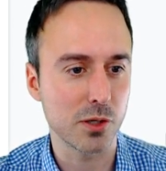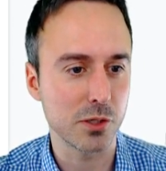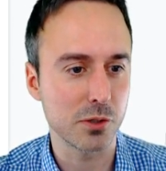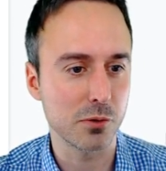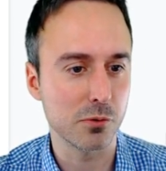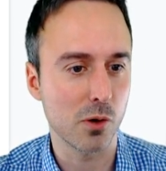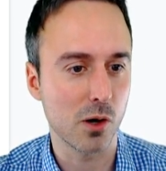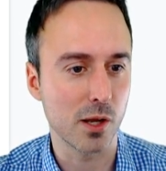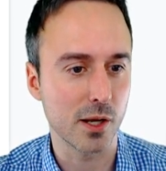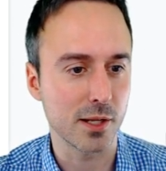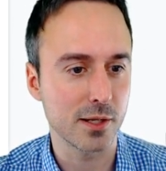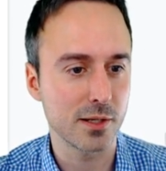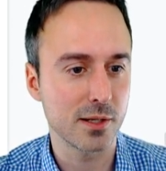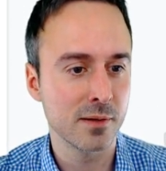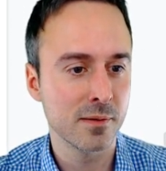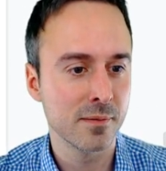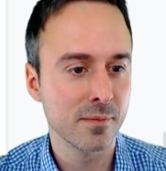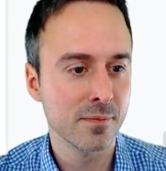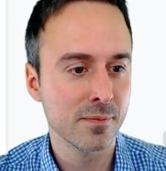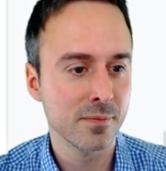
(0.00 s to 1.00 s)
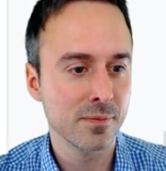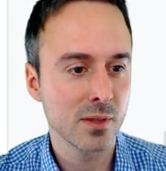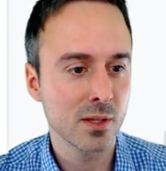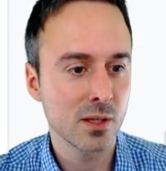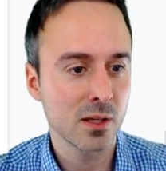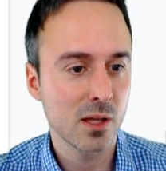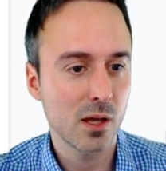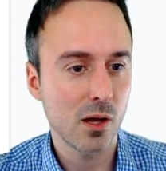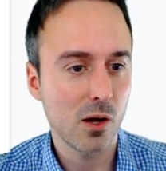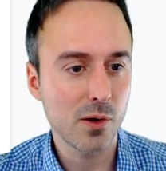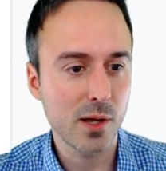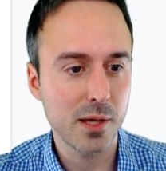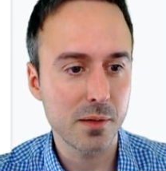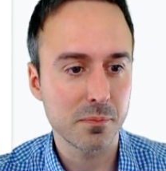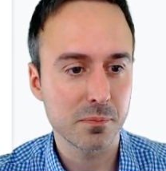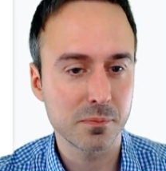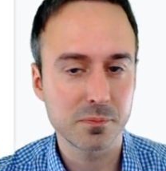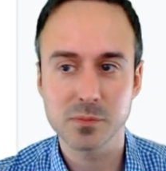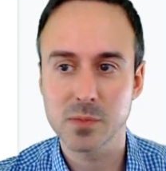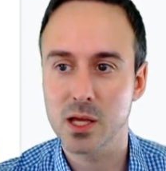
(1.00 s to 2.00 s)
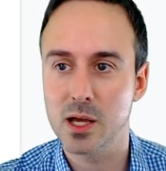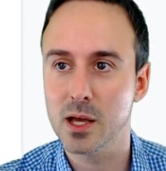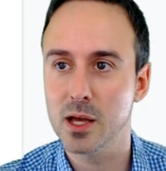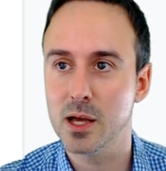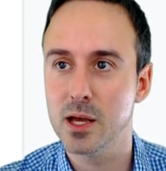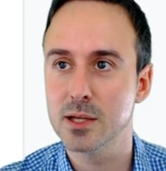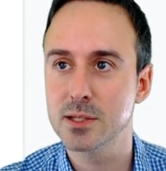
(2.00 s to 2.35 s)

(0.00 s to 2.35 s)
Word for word: you wanted. Okay, uh,